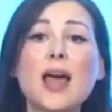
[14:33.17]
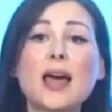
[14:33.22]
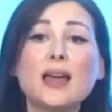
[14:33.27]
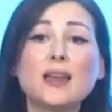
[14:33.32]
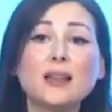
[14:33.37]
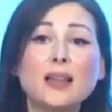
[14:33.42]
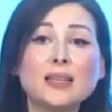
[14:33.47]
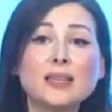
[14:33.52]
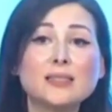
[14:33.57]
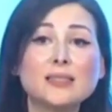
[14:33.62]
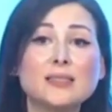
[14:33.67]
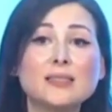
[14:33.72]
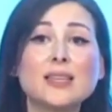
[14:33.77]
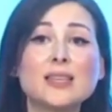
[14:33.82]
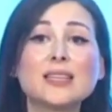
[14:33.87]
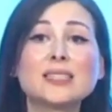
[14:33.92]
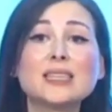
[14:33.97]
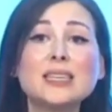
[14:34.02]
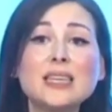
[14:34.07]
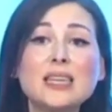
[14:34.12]
adolescence
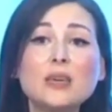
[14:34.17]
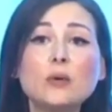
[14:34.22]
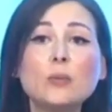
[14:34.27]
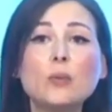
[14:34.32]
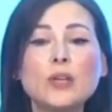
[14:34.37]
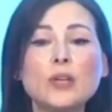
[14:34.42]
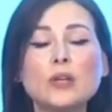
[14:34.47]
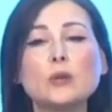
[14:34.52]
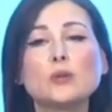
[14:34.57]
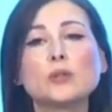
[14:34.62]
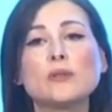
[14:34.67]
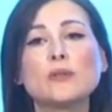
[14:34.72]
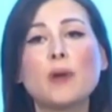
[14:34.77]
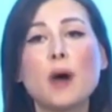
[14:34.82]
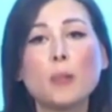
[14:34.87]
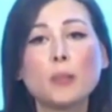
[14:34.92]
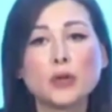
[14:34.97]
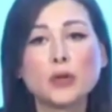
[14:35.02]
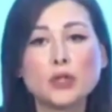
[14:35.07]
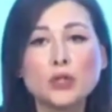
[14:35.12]
as key windows of
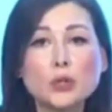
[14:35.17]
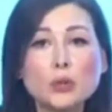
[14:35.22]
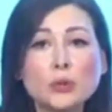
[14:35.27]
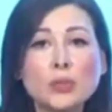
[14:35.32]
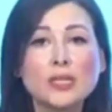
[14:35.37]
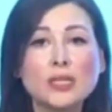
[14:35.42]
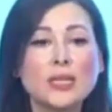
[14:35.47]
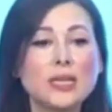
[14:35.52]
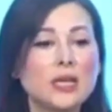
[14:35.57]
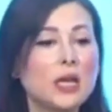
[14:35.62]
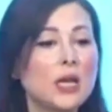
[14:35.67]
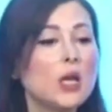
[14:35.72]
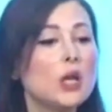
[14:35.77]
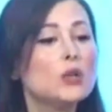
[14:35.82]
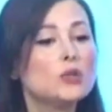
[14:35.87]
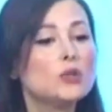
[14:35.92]
opportunity